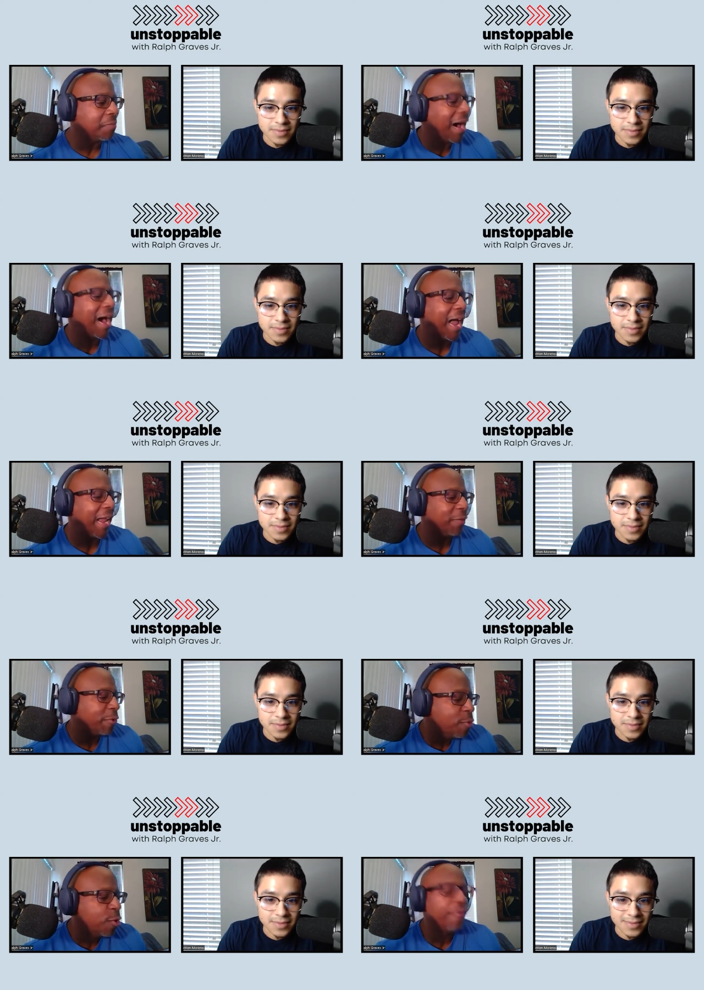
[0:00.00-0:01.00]
Speaker 1: mind,
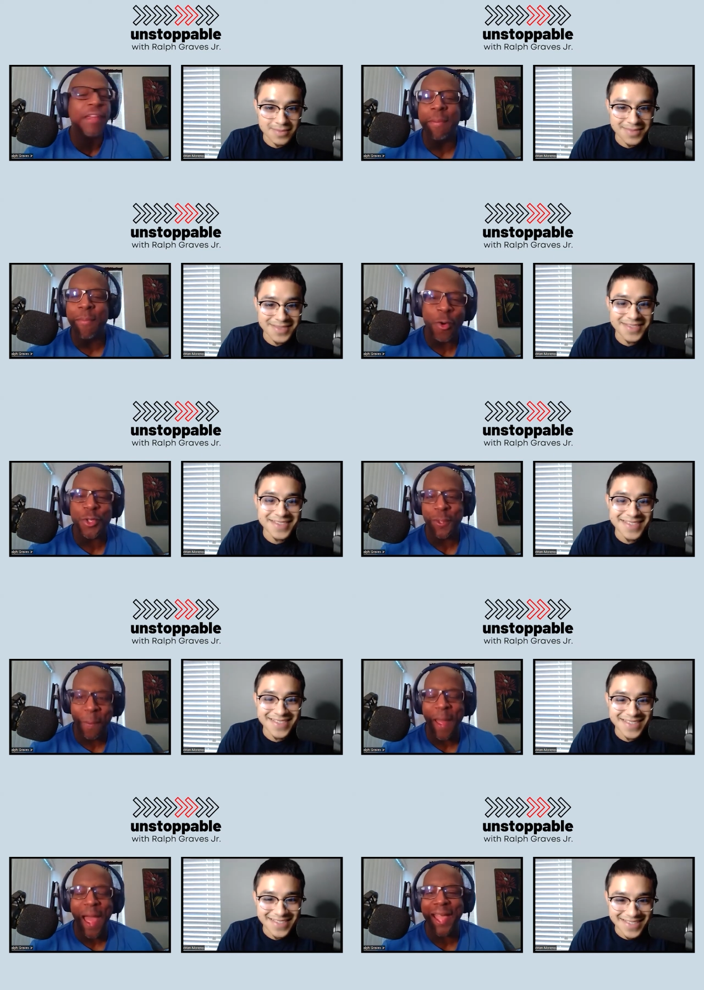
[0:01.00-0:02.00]
removing
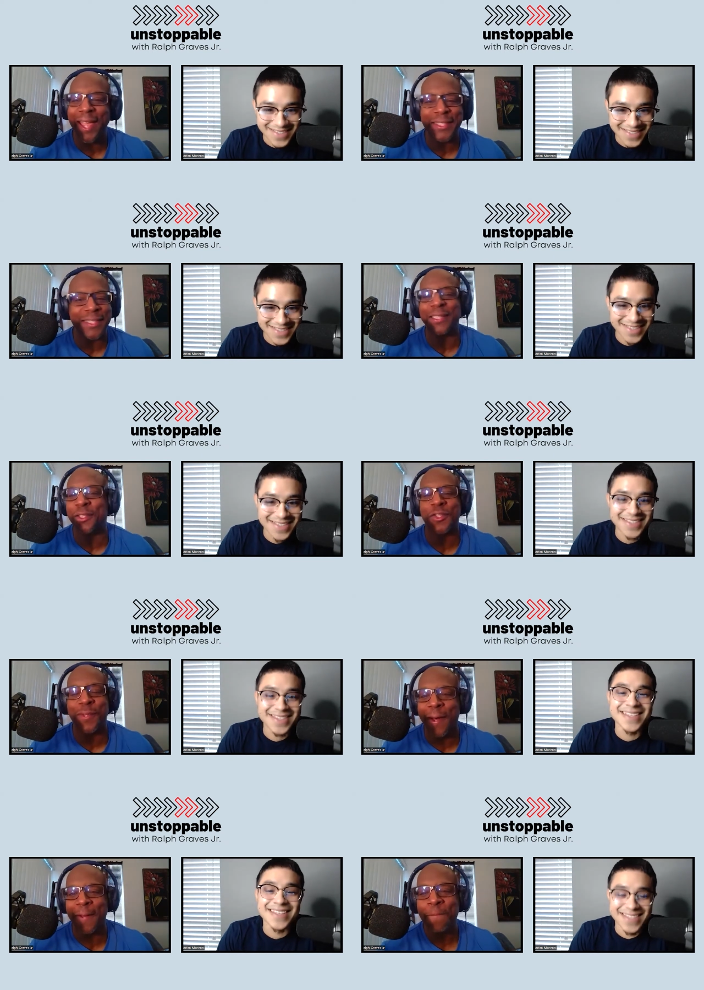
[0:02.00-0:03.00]
emotional baggage. And I just
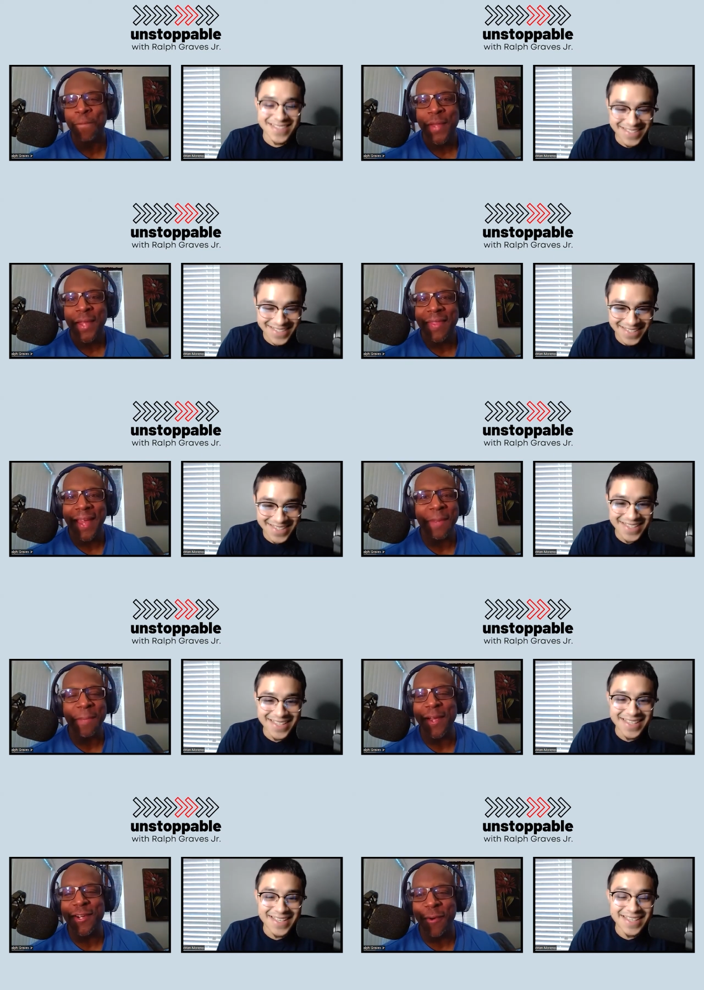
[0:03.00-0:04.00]
thought that
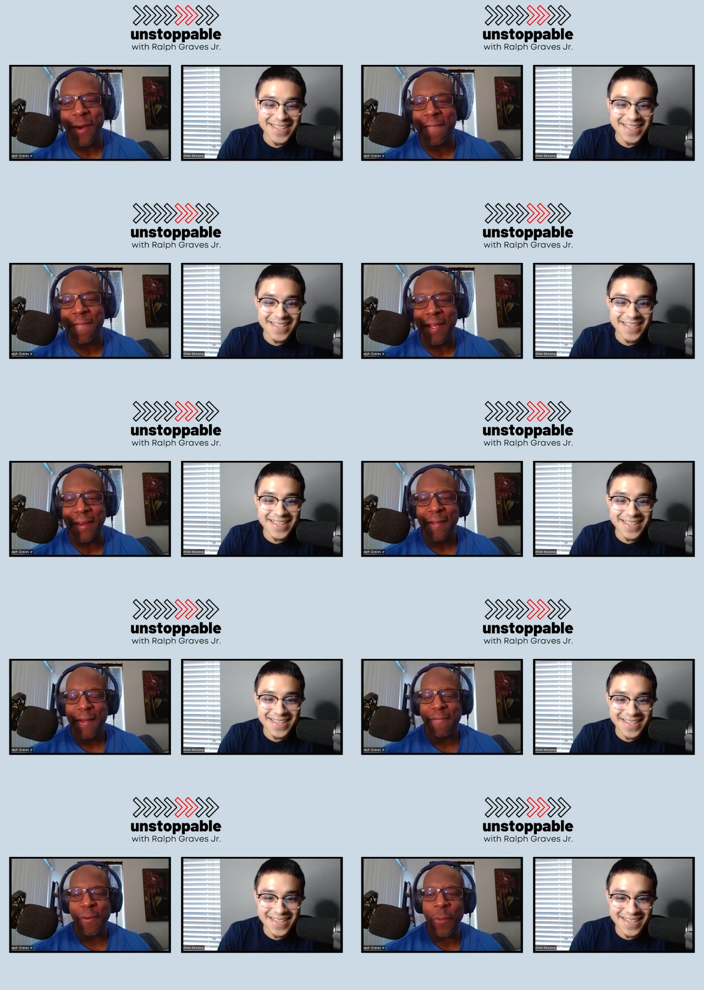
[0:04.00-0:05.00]
he'd be a great fit
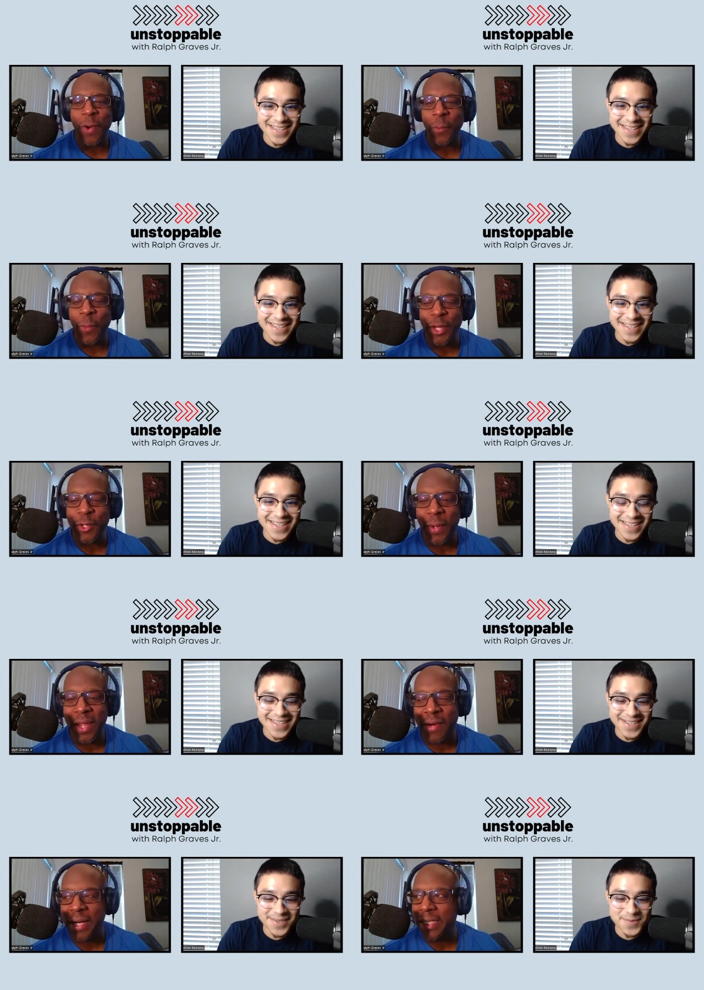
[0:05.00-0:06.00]
for what we do
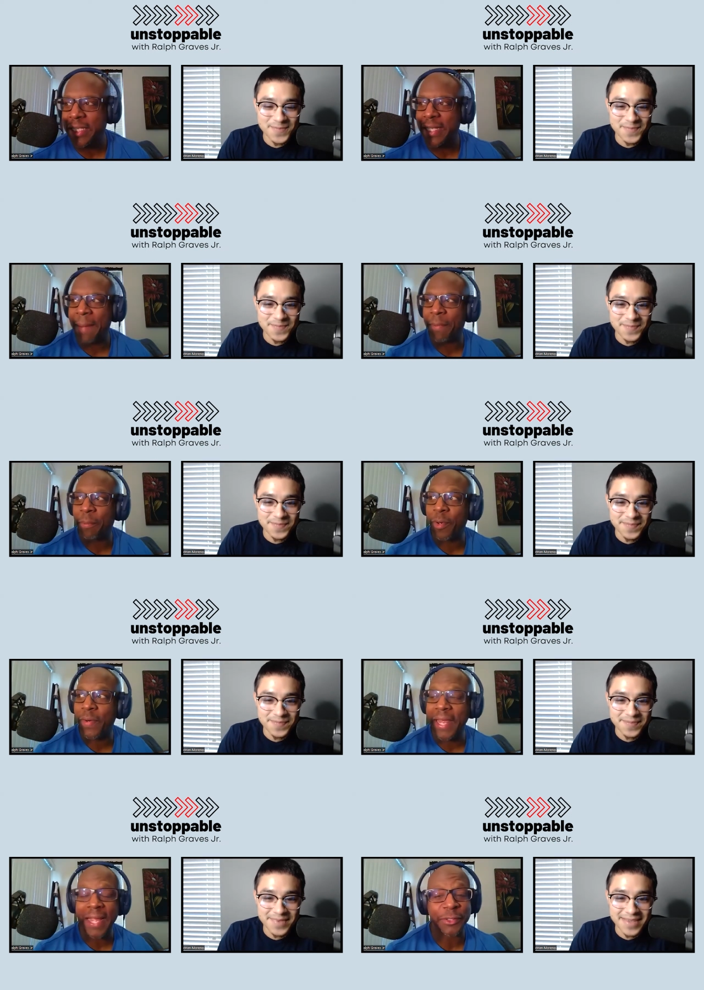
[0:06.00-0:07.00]
here at
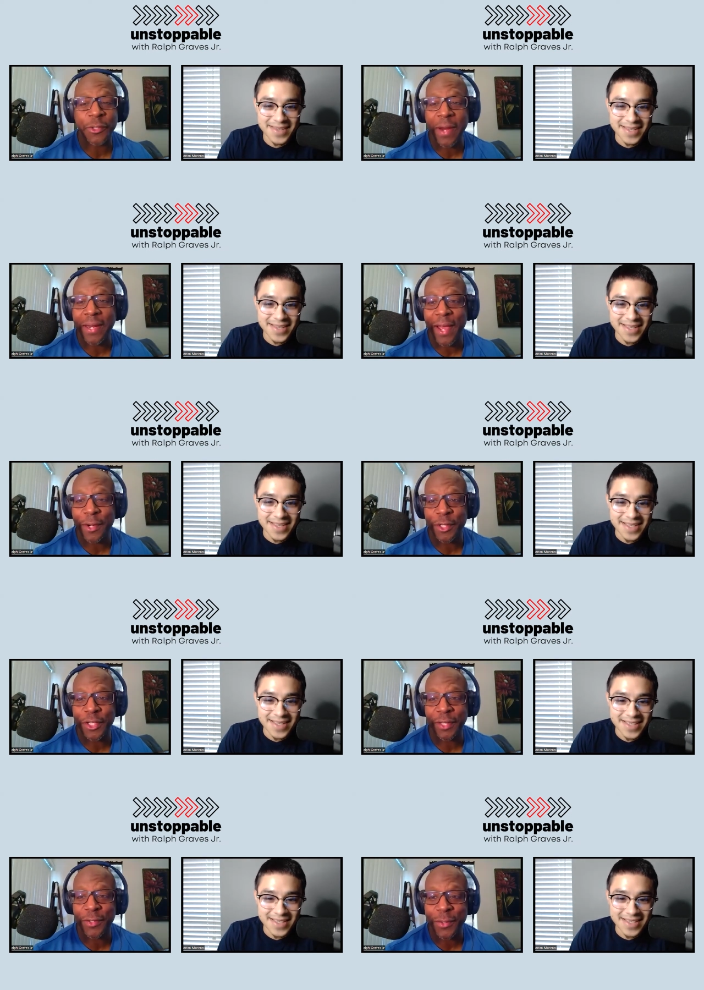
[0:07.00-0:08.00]
Unstoppable. He has great
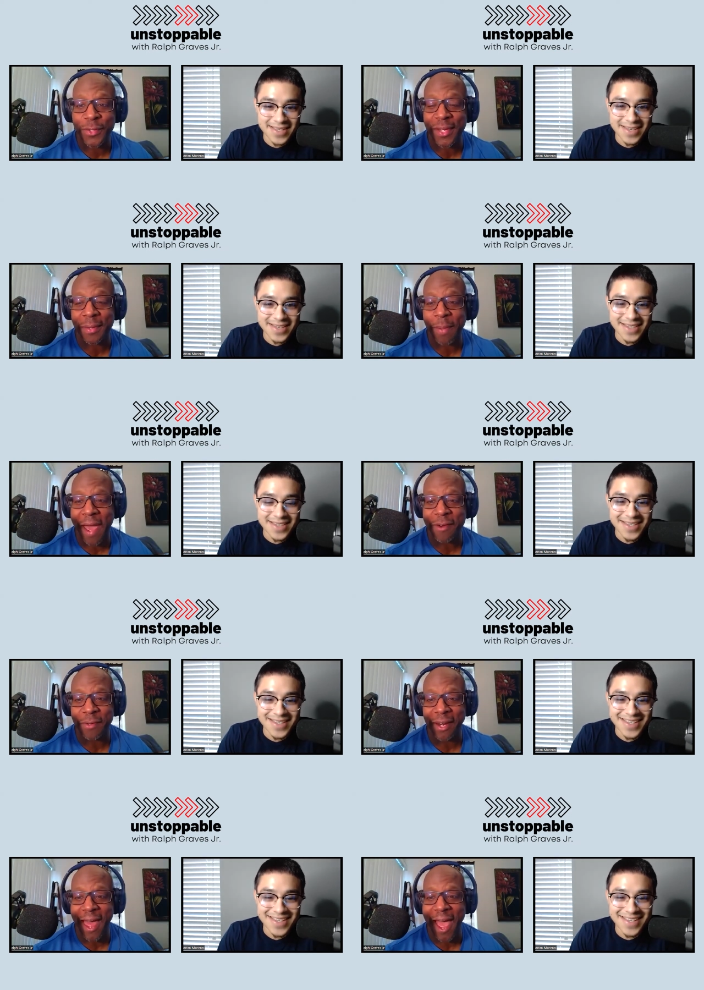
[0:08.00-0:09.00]
energy. So sit back,
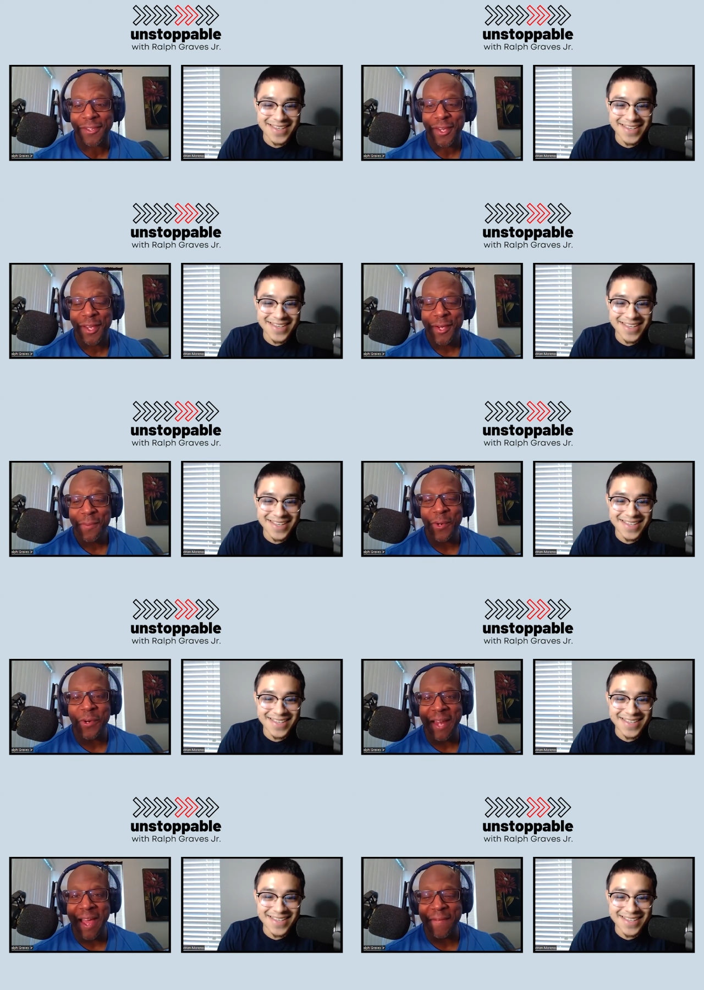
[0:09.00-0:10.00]
relax. We're
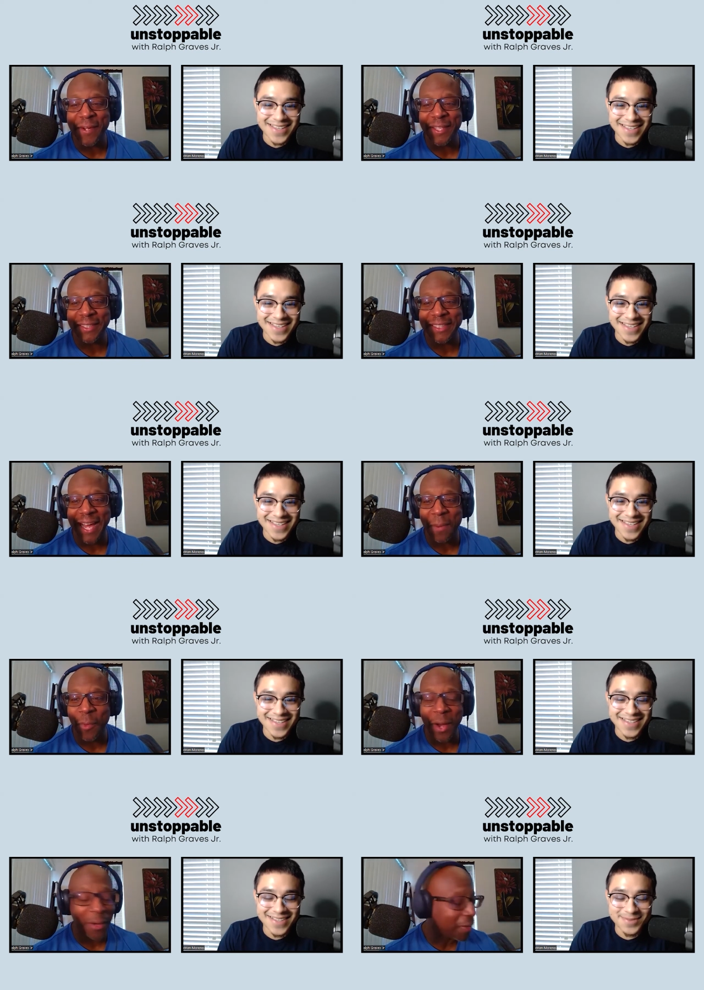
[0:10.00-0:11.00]
going to have a good
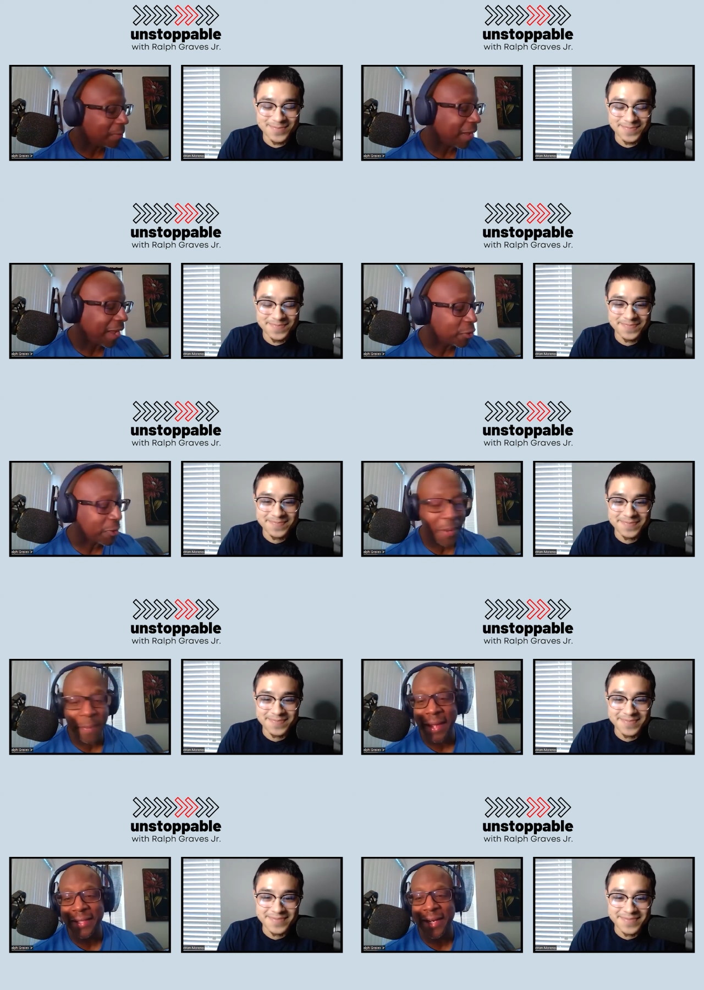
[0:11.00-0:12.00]
time. Welcome, Adrian, man.